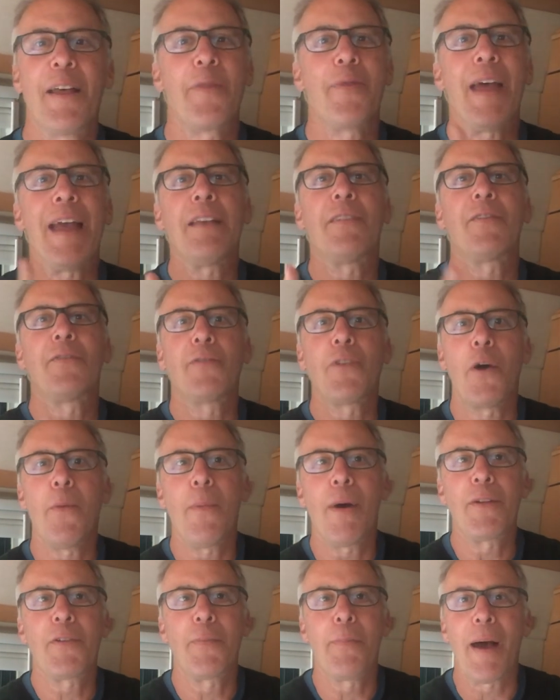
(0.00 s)
Thanks so
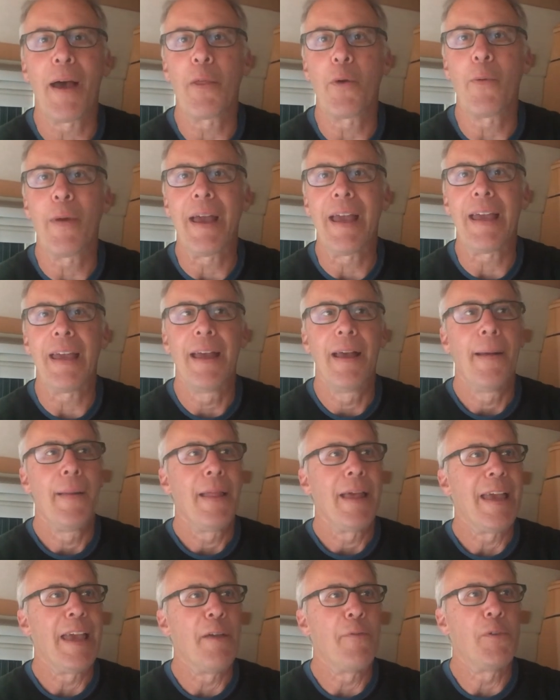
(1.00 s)
much, by the way.
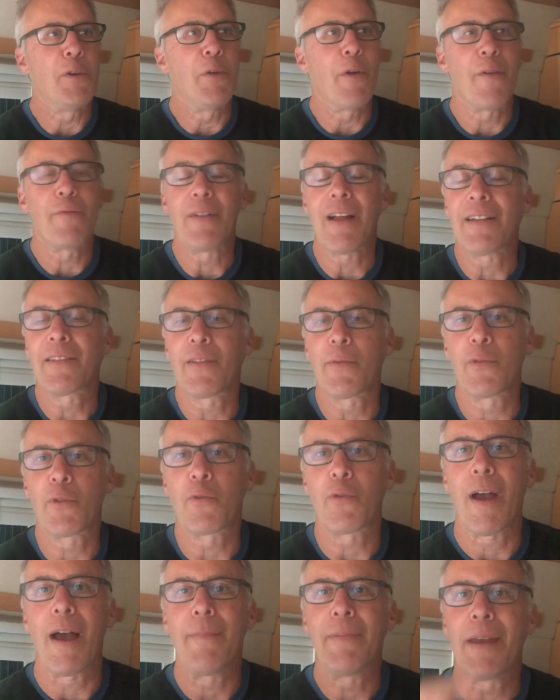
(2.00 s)
If you have not
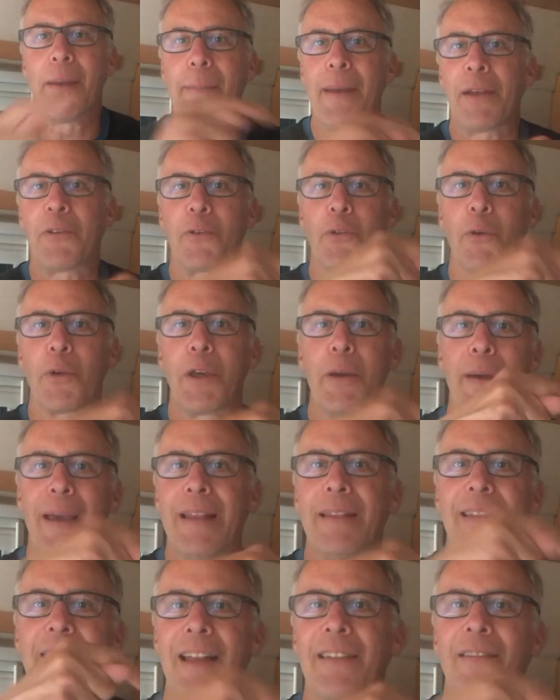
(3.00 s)
subscribed yet, make sure you
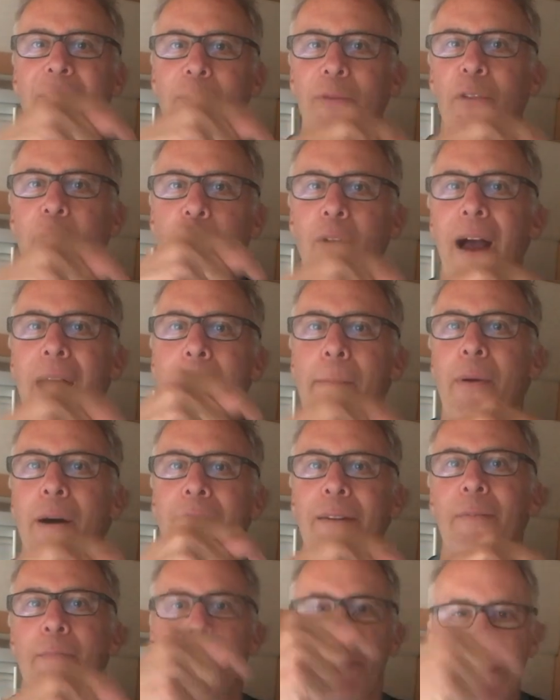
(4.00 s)
hit that subscribe
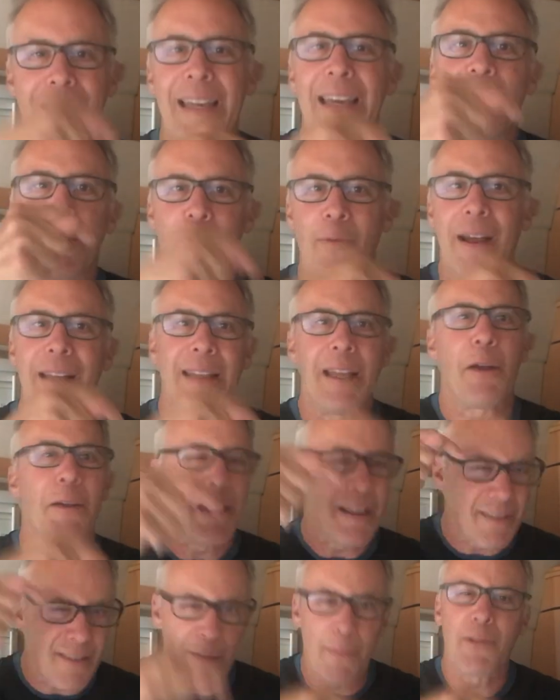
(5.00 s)
button, please, right
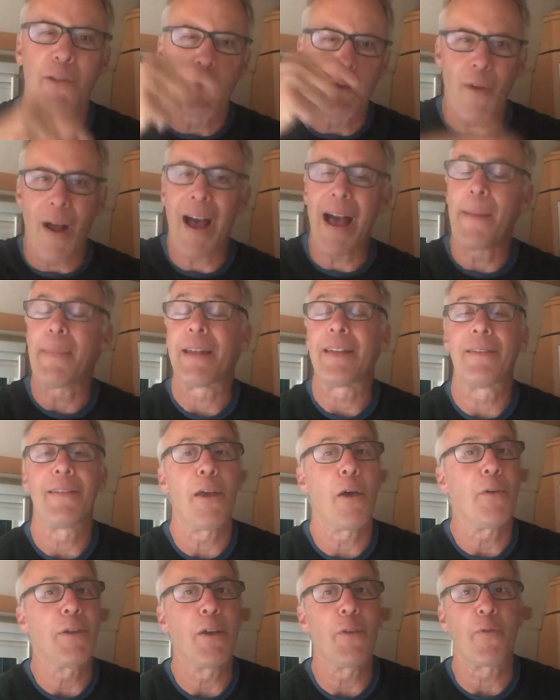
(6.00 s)
there. Subscribe and
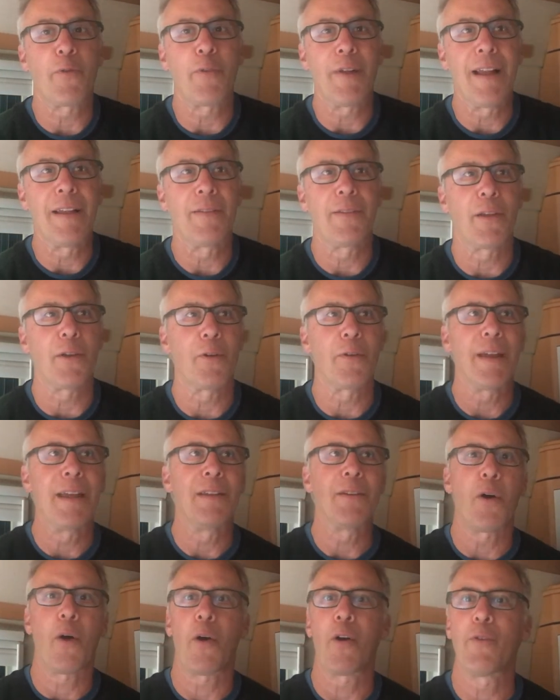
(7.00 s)
tell your friends that are
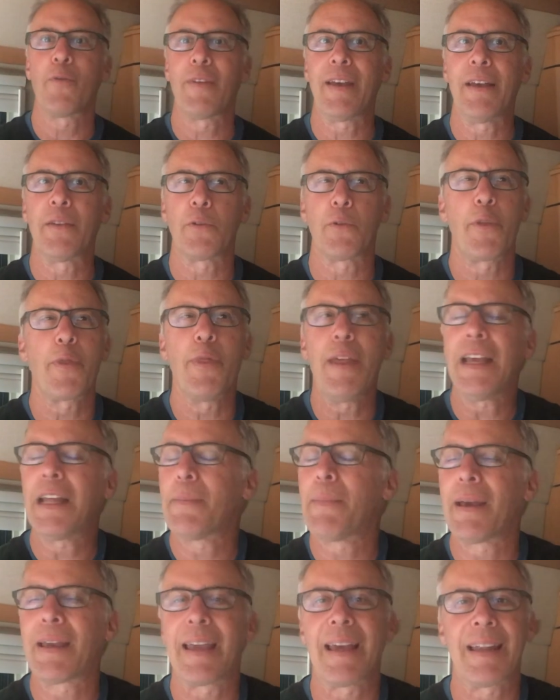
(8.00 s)
into R Vs or
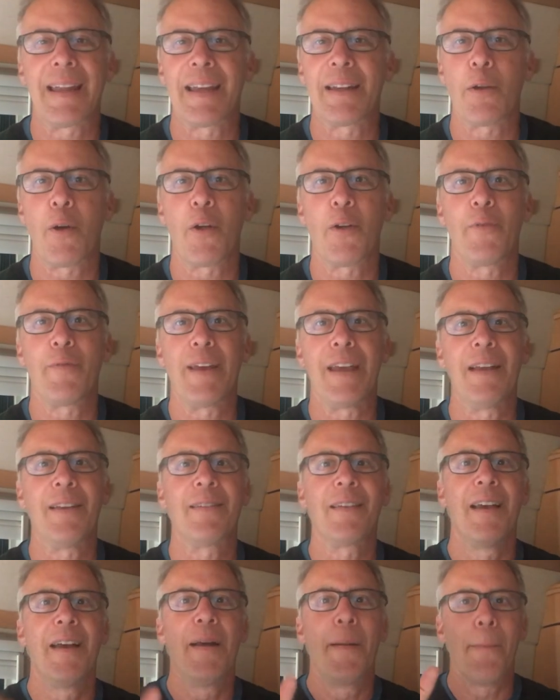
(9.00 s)
thinking about getting into R
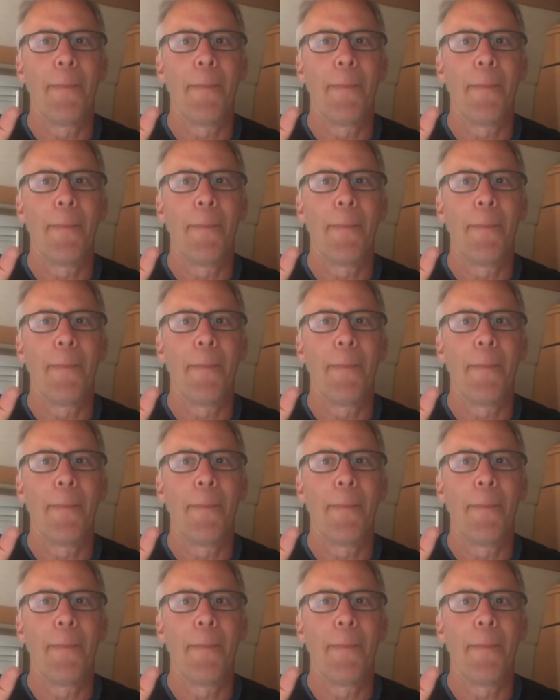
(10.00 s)
Vs.